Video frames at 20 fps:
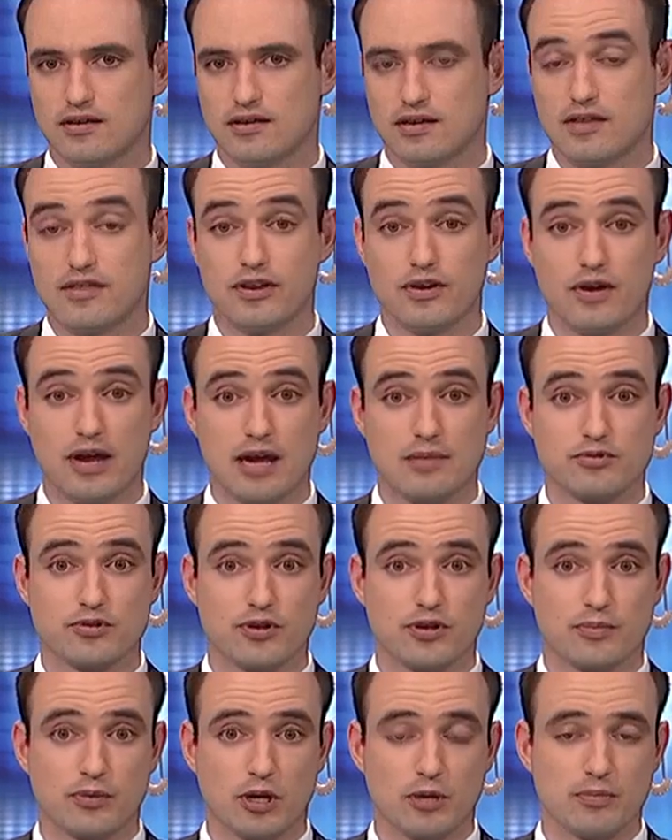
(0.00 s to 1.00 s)
And the New
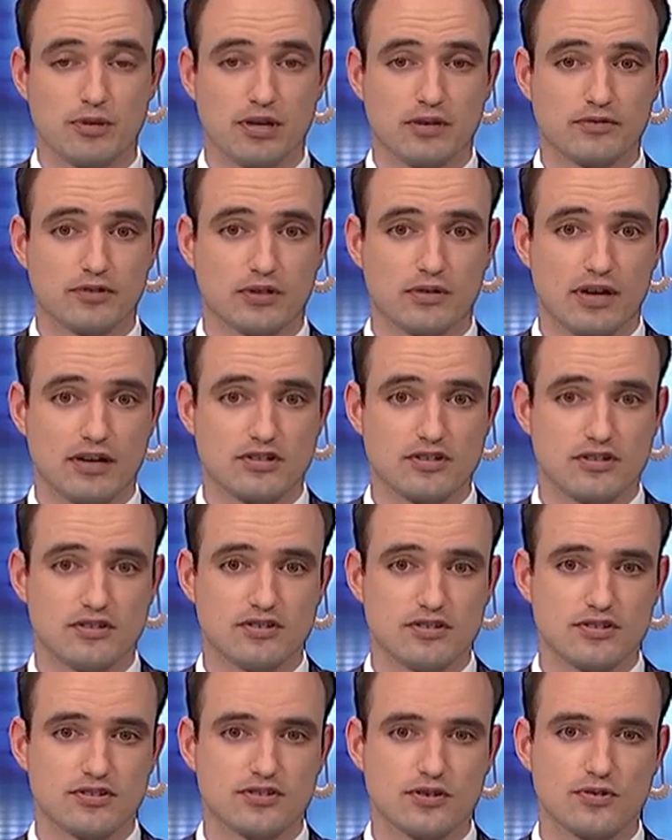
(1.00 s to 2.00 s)
Hampshire Department of
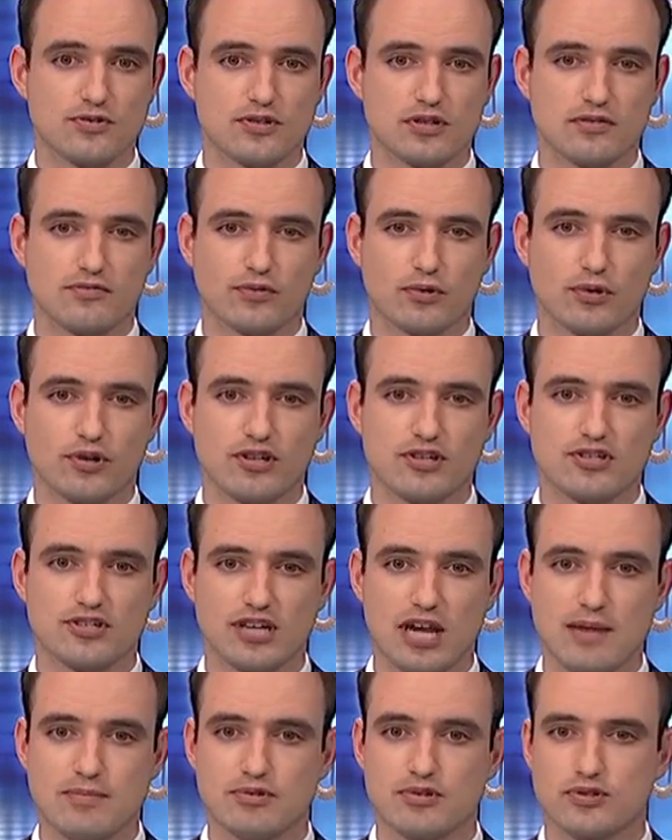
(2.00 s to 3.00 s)
Corrections is searching for an
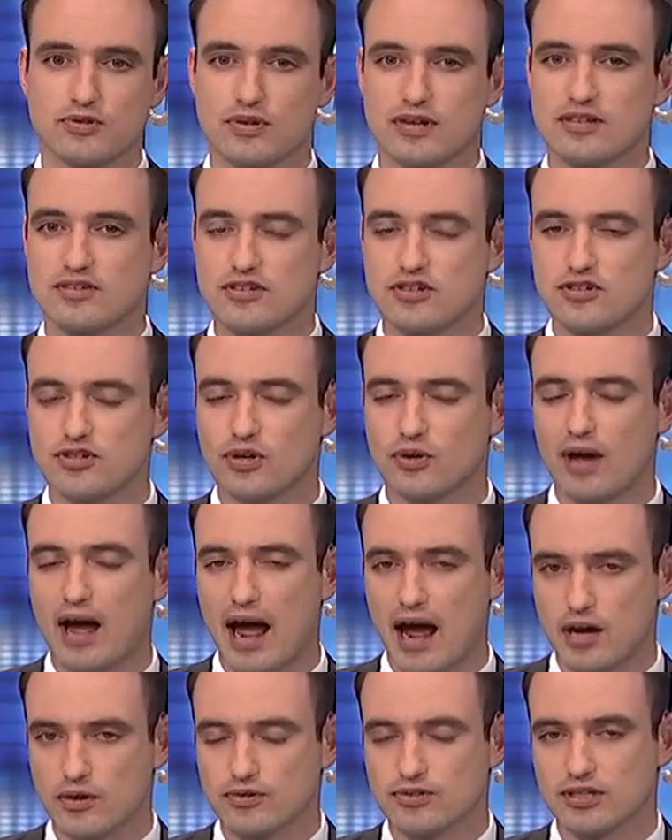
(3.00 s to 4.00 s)
escaped
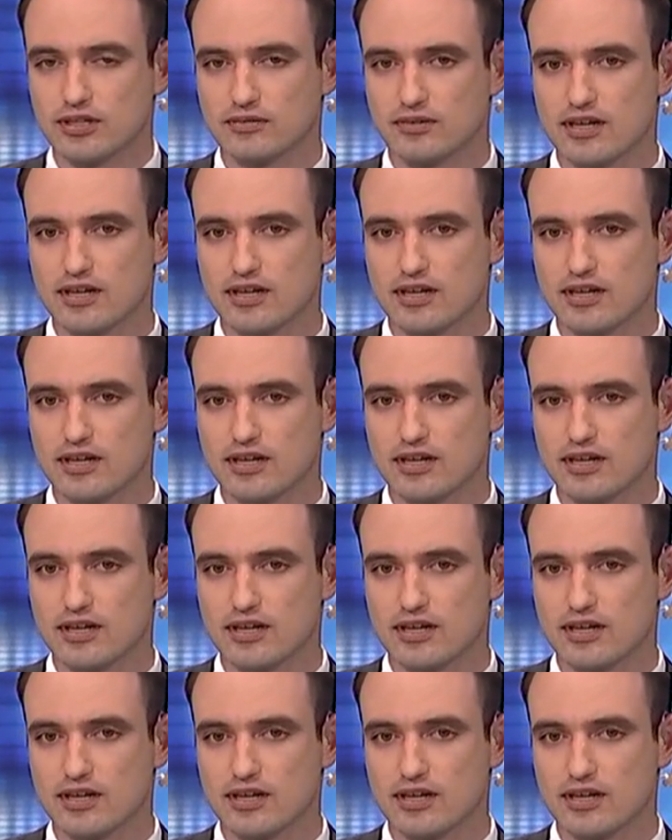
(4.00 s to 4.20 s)
transitional housing